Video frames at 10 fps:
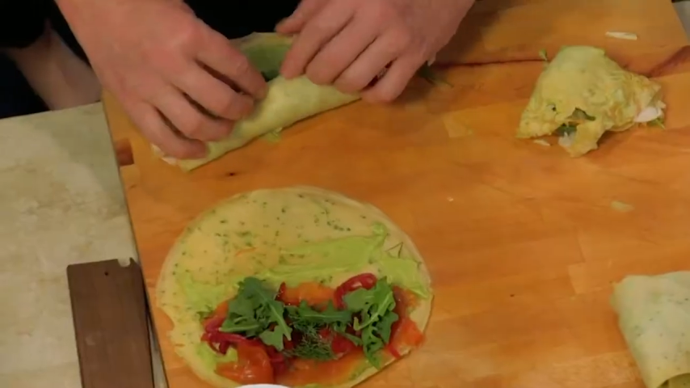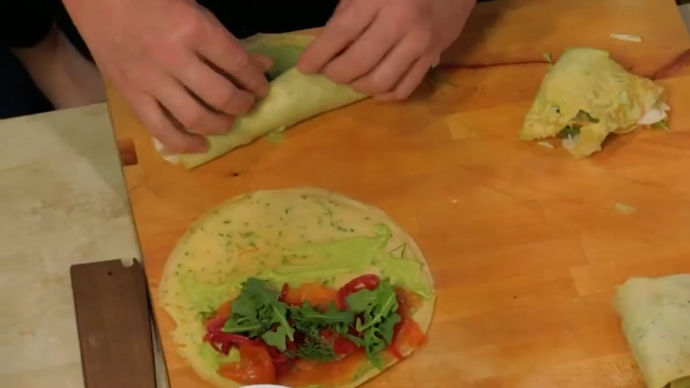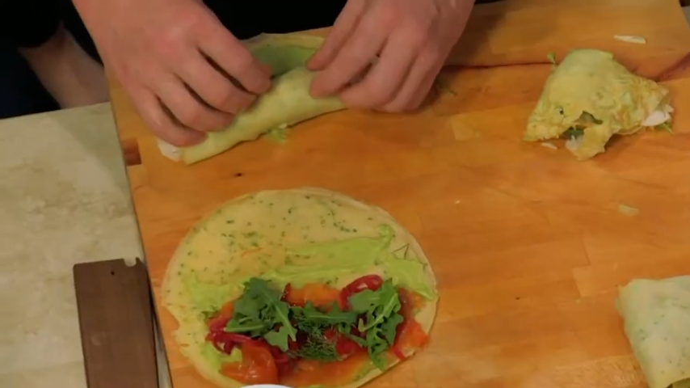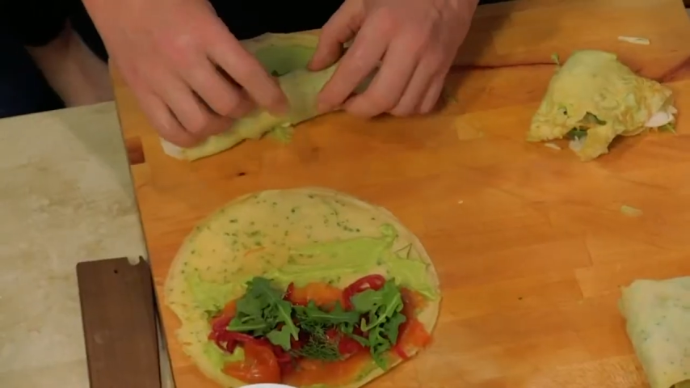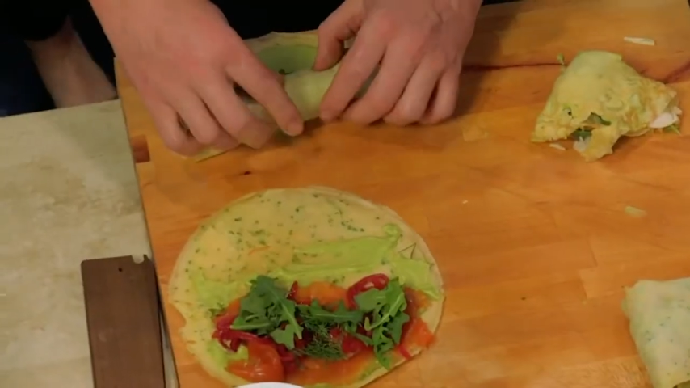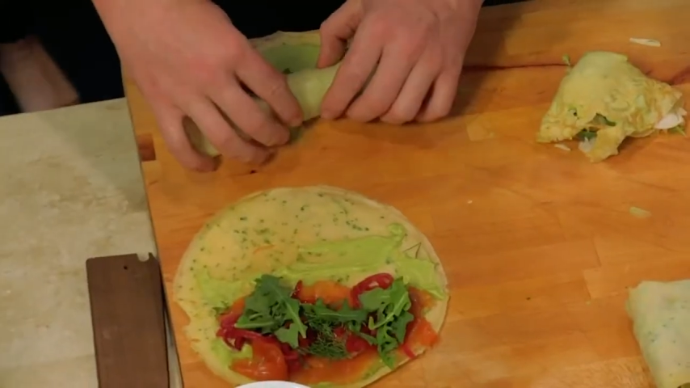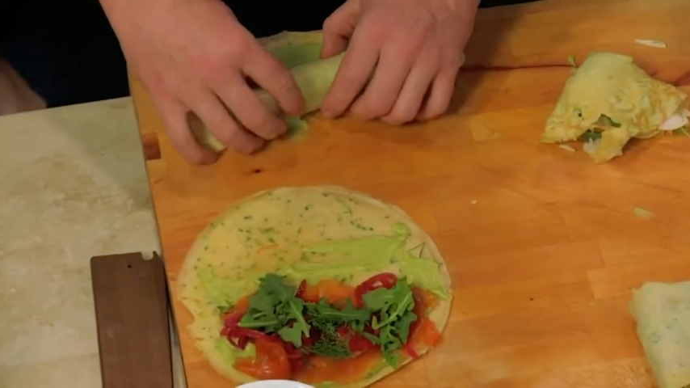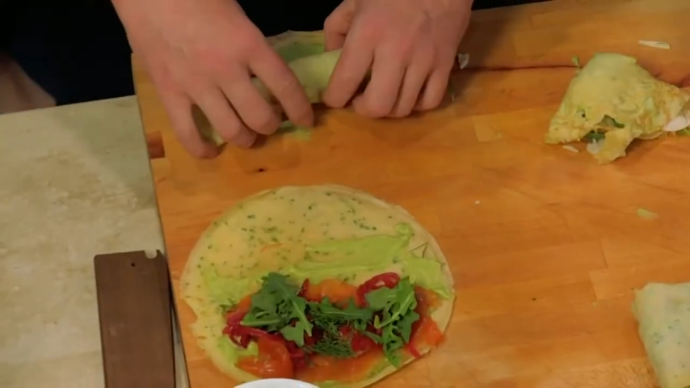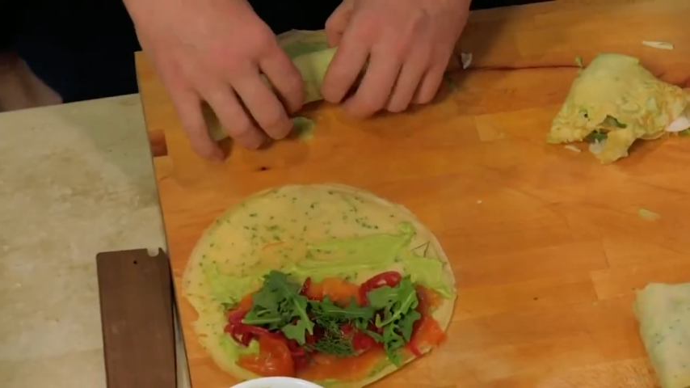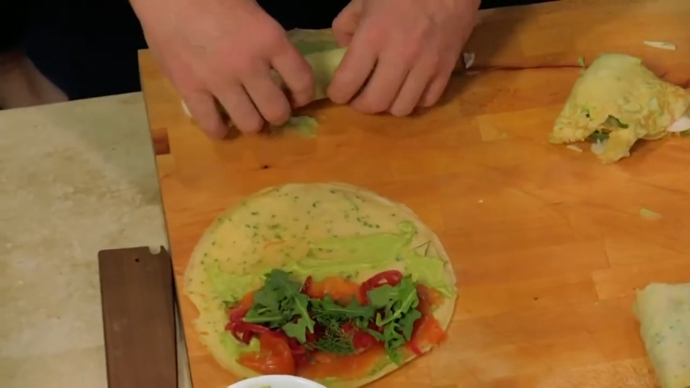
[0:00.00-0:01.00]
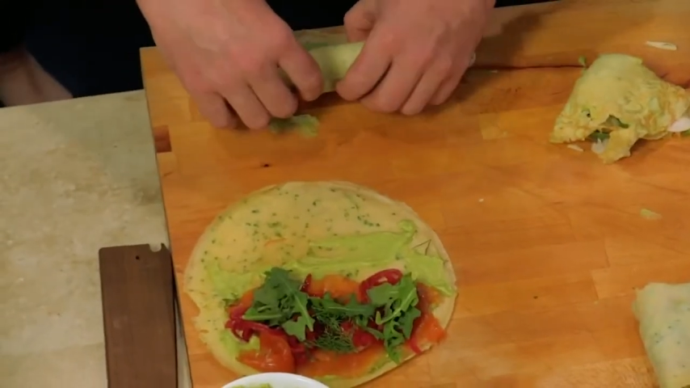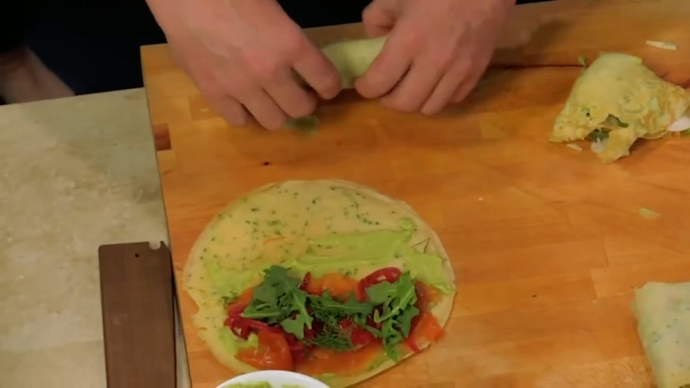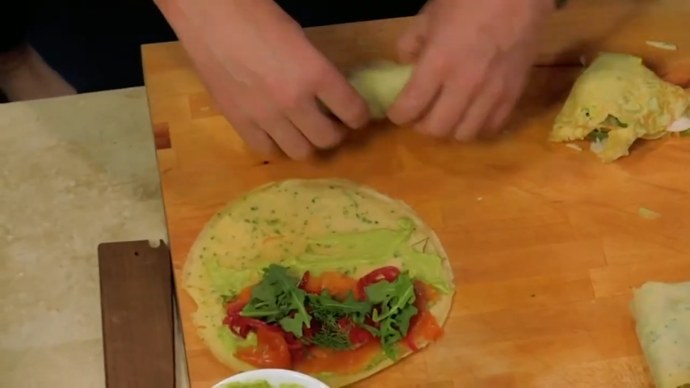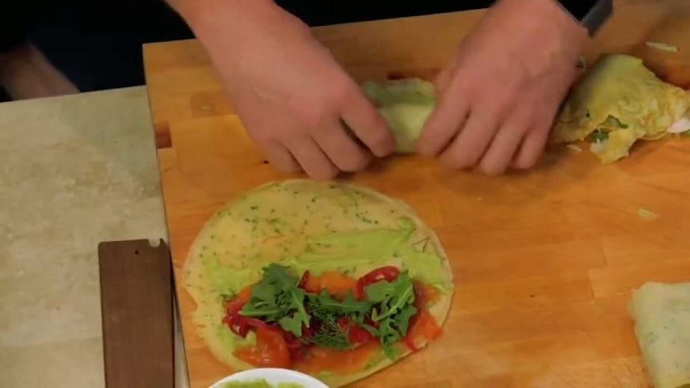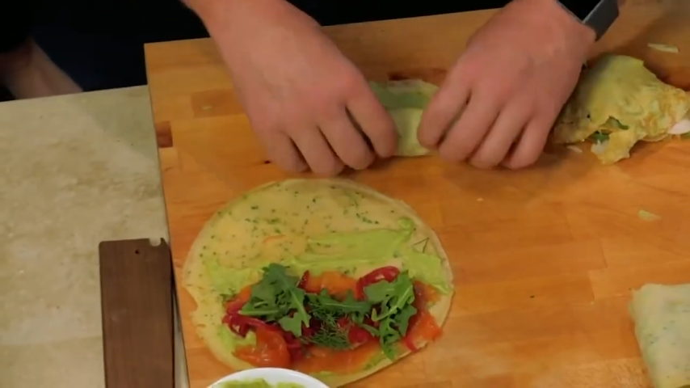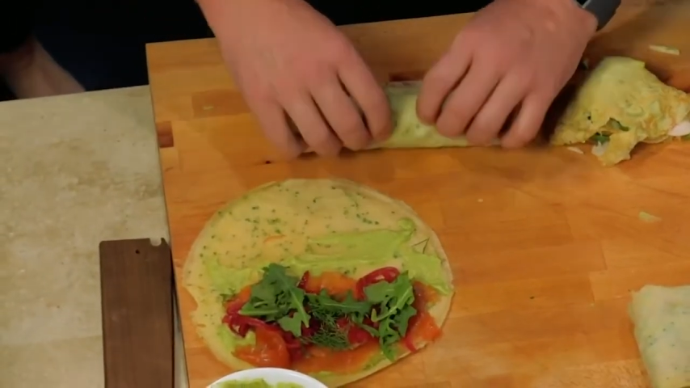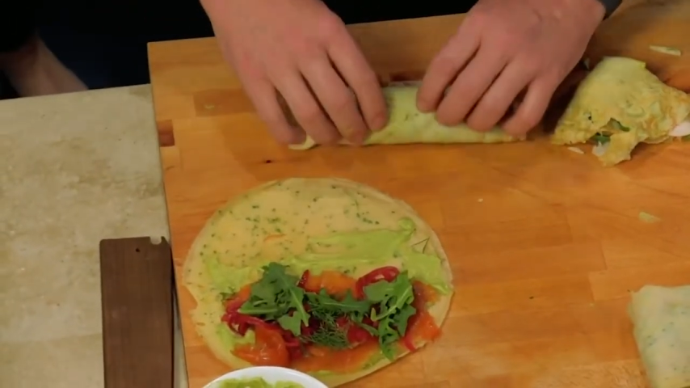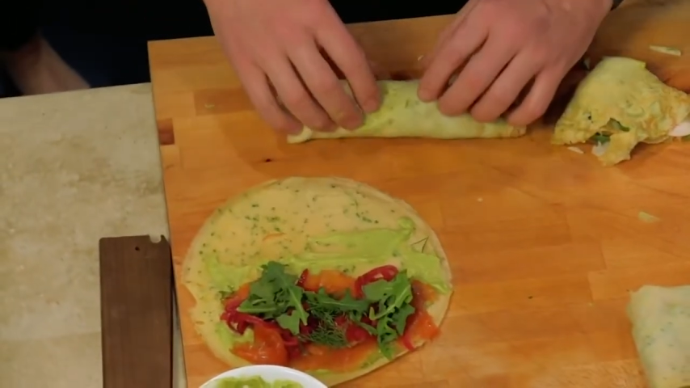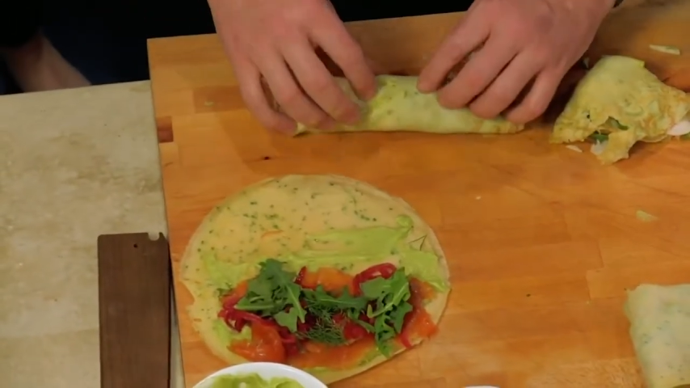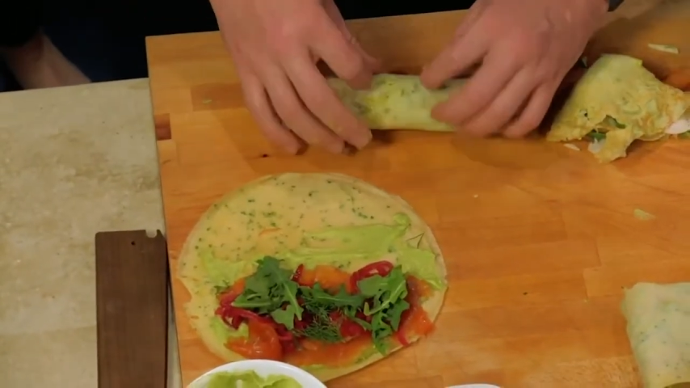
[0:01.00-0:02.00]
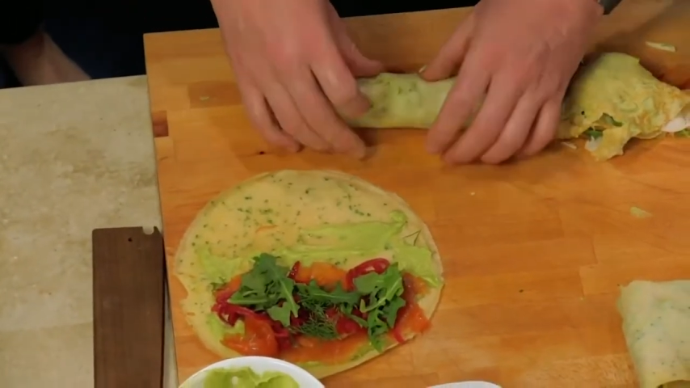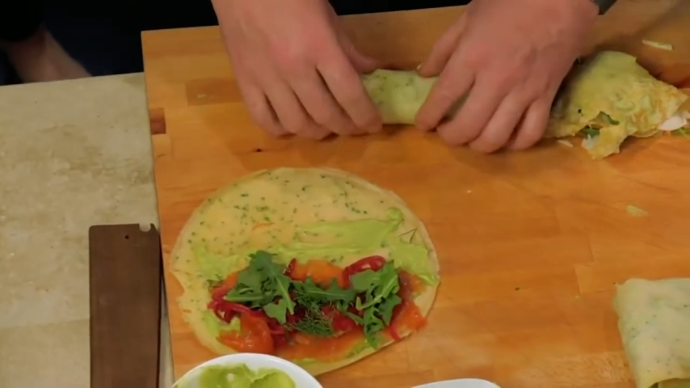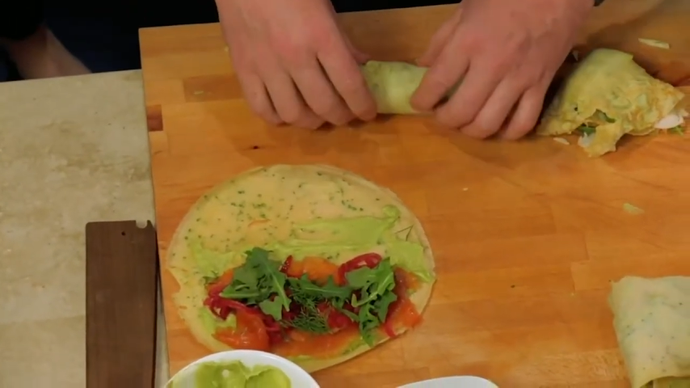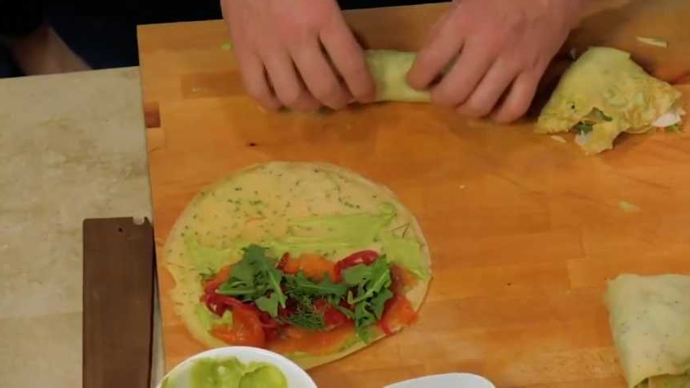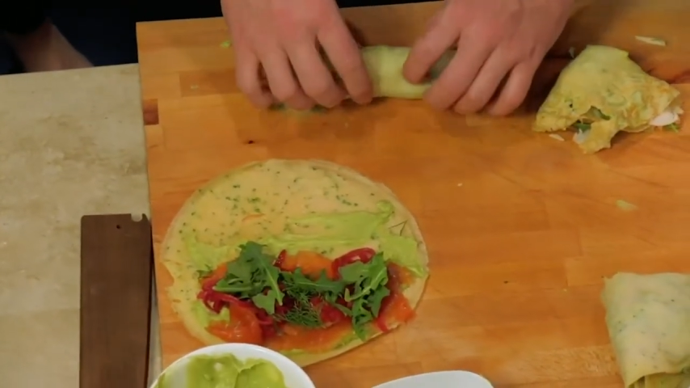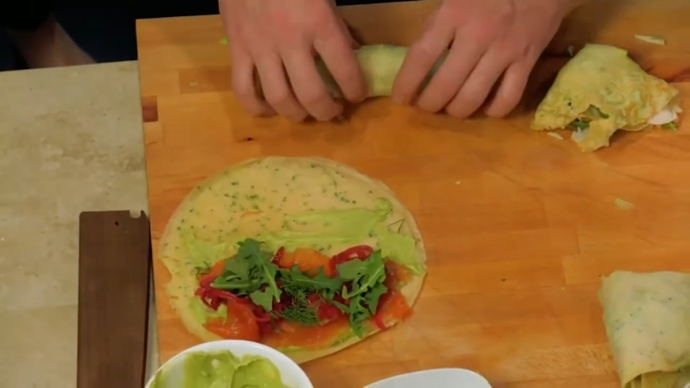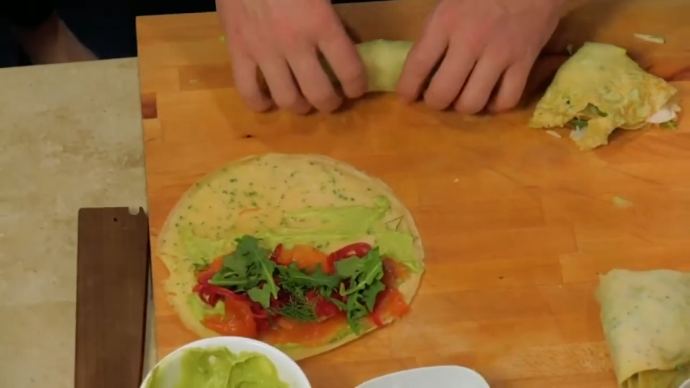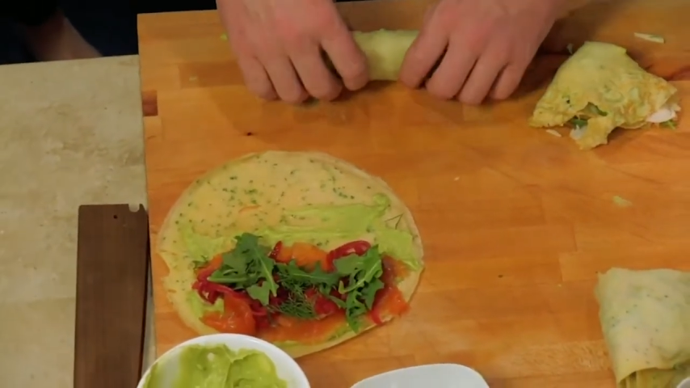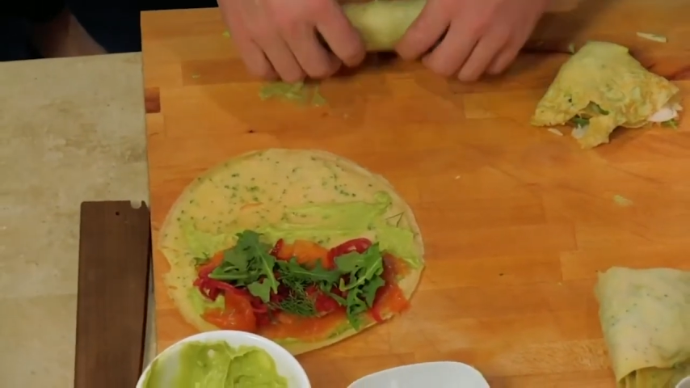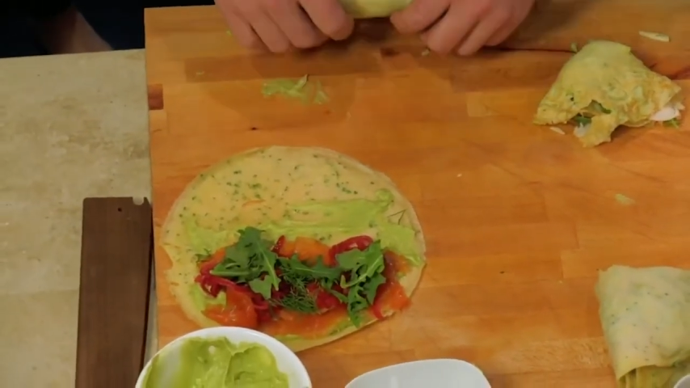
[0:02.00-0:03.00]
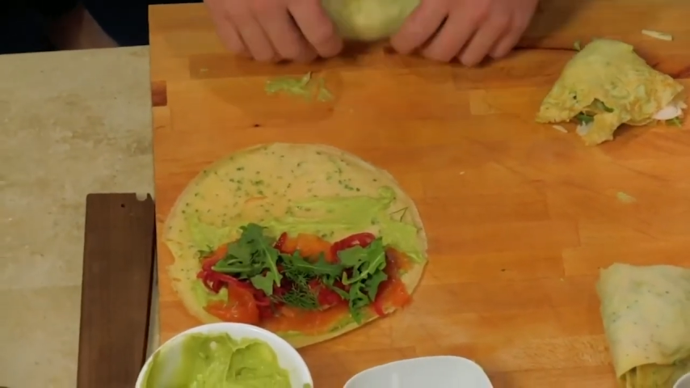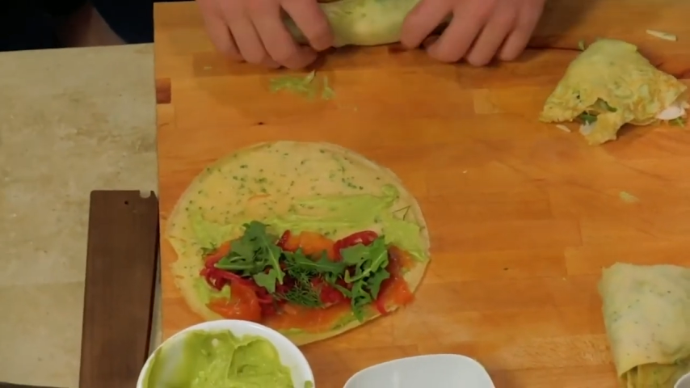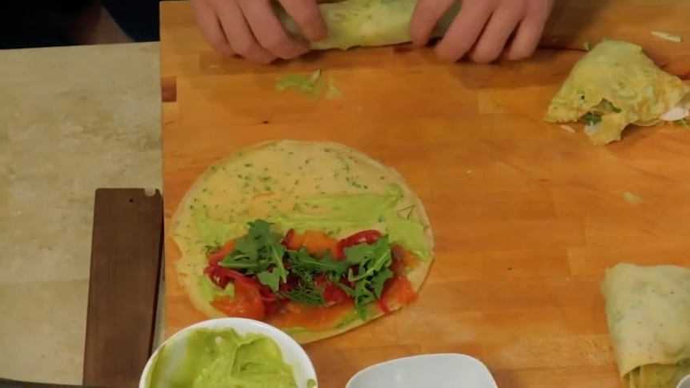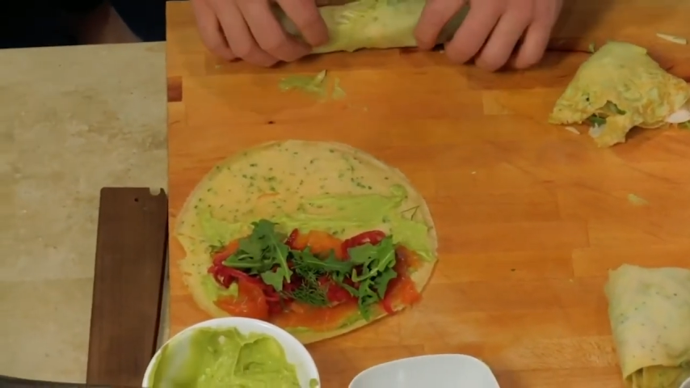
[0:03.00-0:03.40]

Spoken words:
[unreadable: no face in view]